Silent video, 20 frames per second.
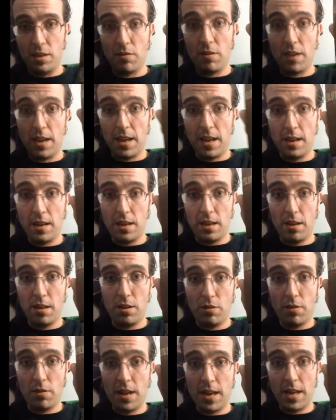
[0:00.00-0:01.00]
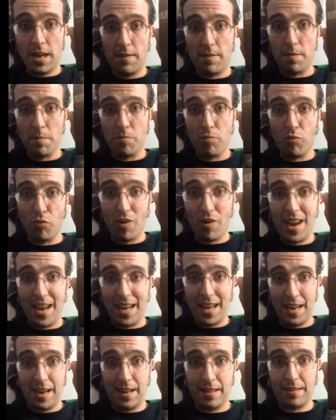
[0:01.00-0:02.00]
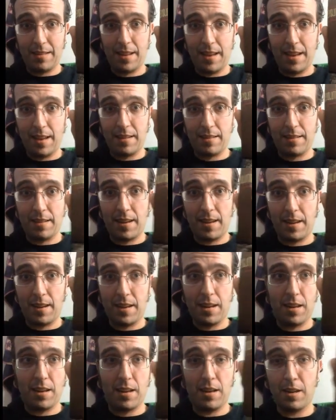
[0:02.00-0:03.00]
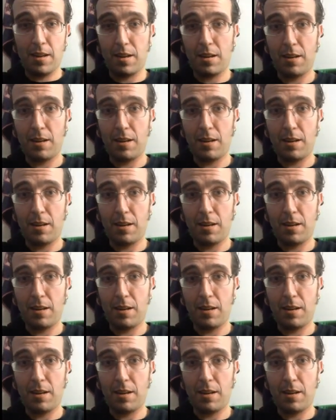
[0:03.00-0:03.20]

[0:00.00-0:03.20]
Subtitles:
you can't even break it. It's like a